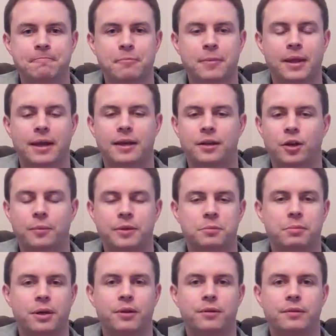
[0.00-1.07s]
Comments below,
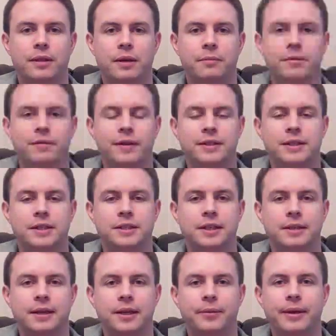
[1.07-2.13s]
that'd be fantastic.
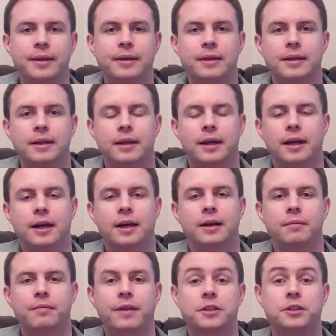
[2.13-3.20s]
Anyway,
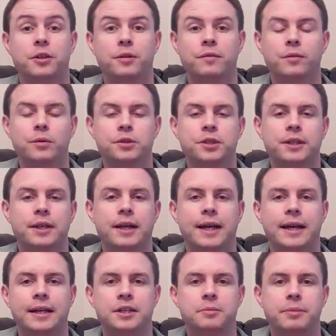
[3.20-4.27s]
thanks a lot for watching, and
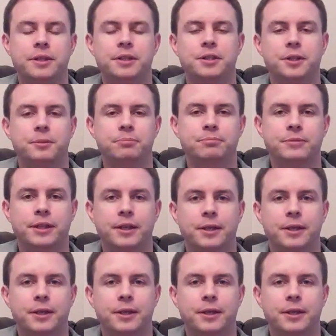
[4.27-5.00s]
speak to you soon. Take care.